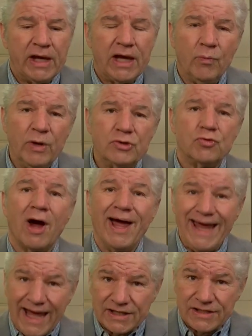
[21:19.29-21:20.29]
Can we
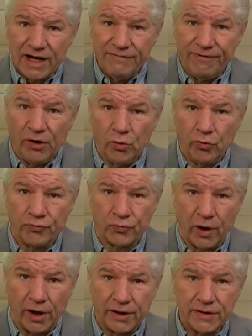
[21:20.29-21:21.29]
try antifungal
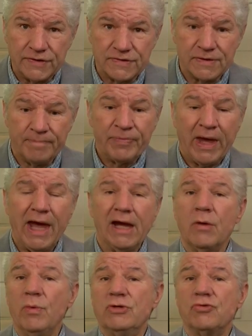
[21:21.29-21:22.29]
drugs and
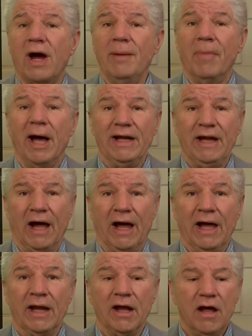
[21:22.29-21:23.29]
can we try my
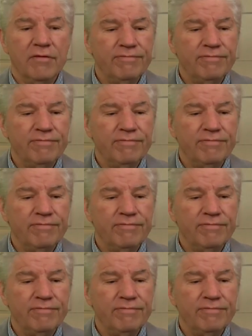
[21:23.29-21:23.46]
diet?